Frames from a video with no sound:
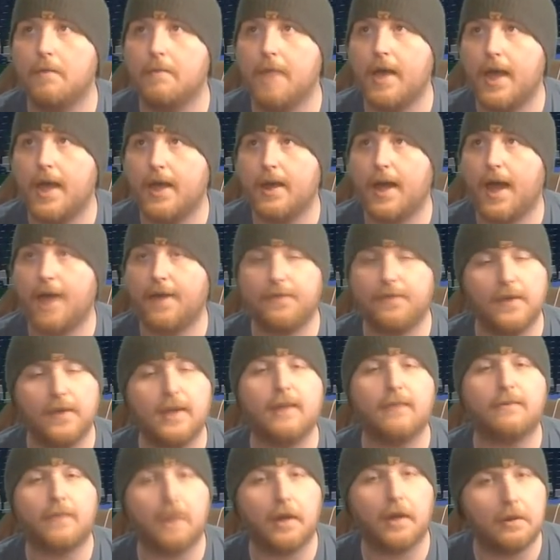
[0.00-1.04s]
And I think
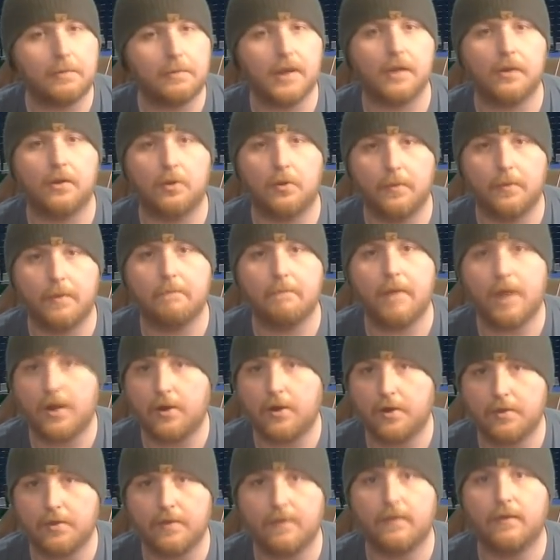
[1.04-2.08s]
it's going to be a little bit
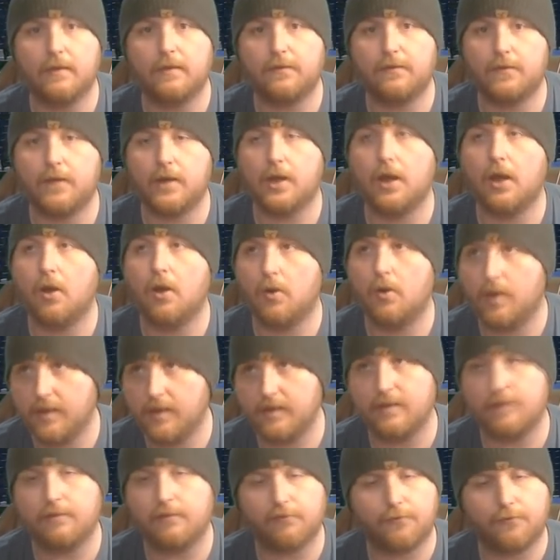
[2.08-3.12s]
better than this video, at
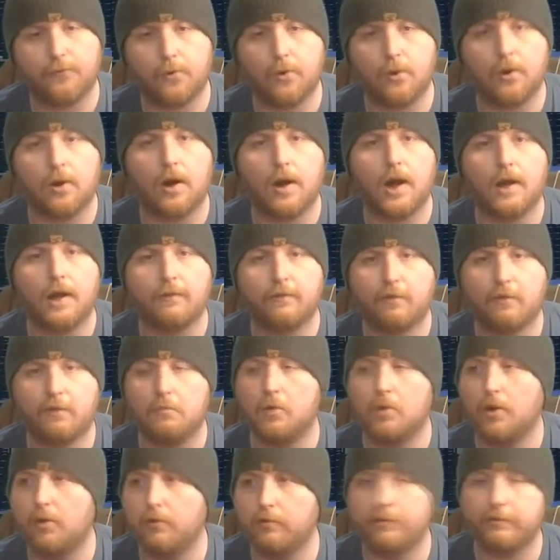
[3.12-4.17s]
least for
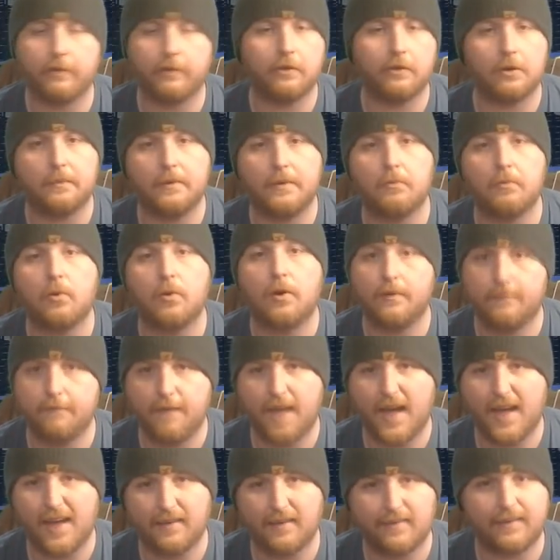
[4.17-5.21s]
someone who's a little bit more
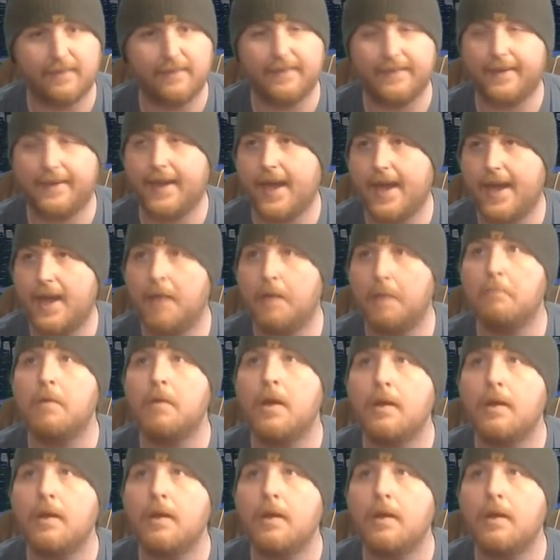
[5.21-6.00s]
advanced in the game.